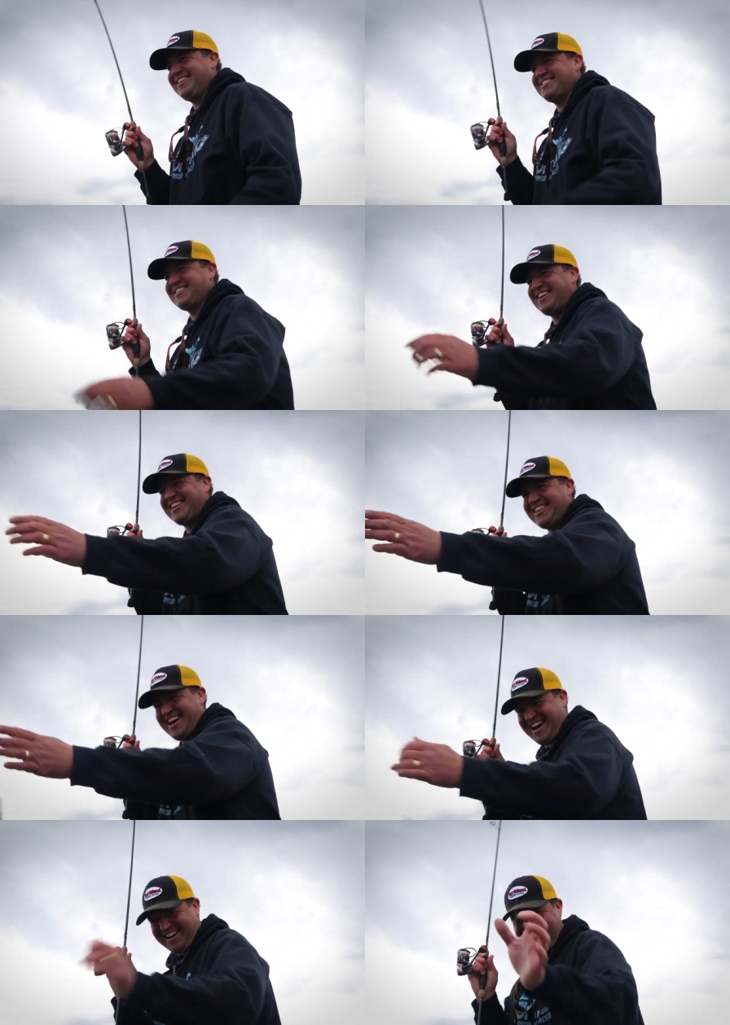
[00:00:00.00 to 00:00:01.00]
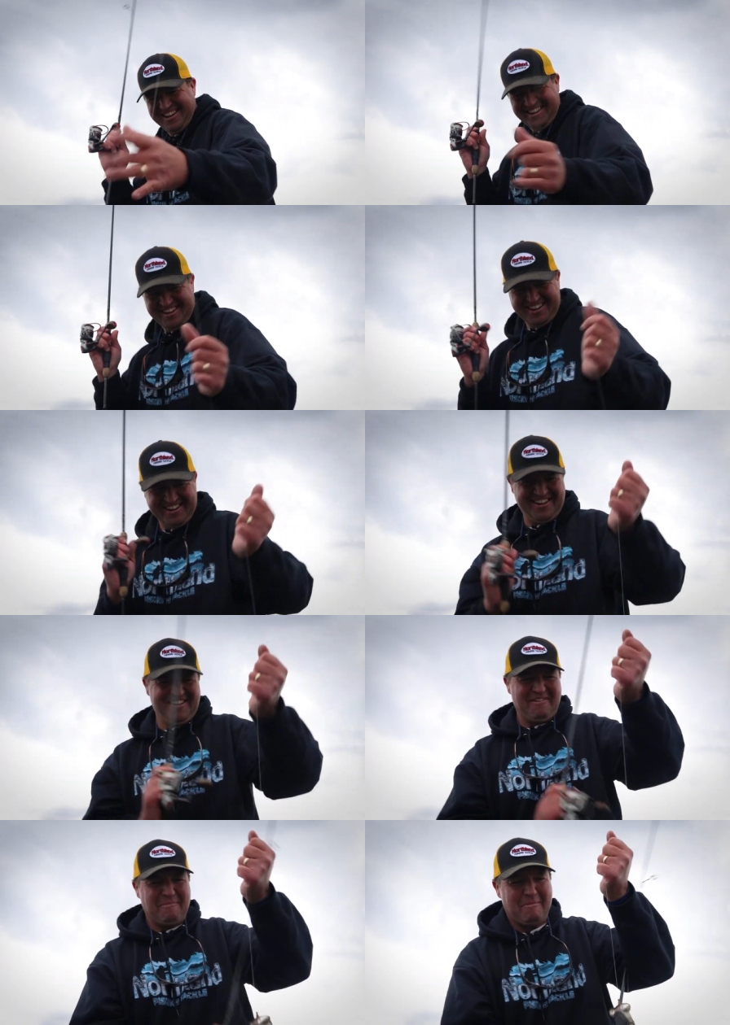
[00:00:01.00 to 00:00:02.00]
Just like that.
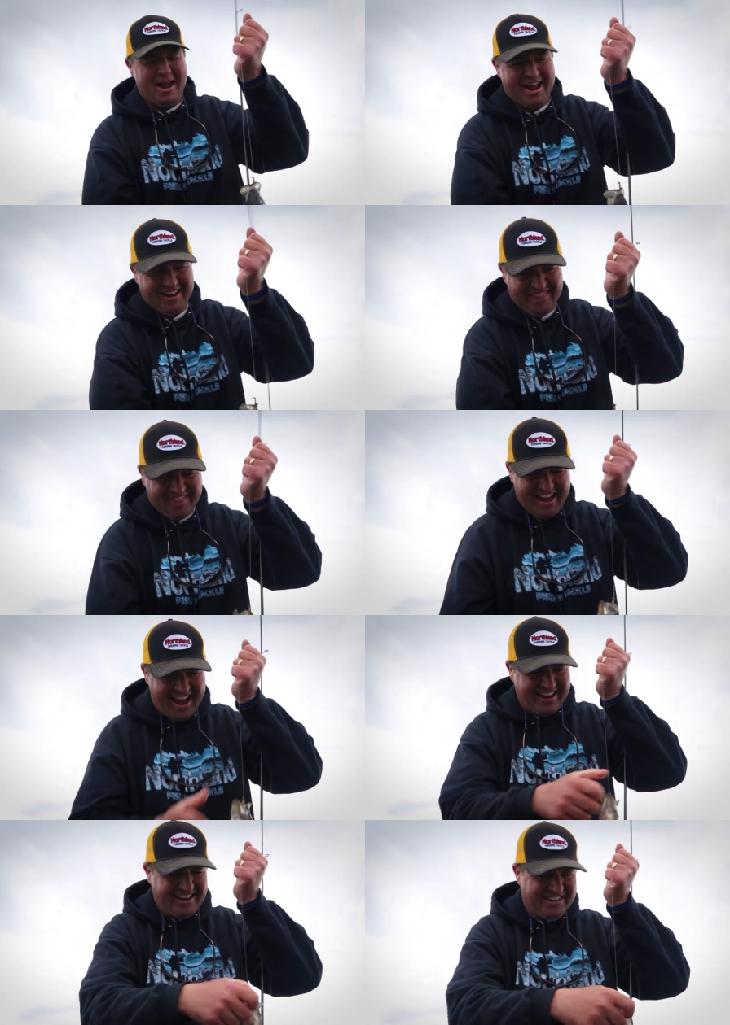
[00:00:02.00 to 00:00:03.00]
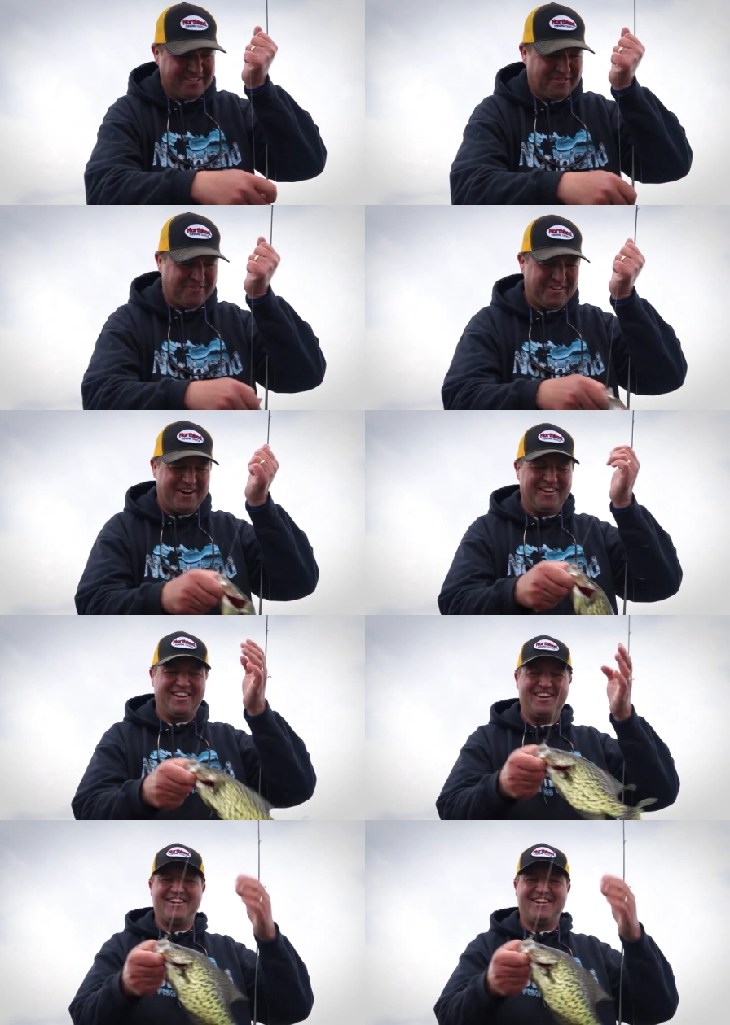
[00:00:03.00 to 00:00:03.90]
Man, that is fun.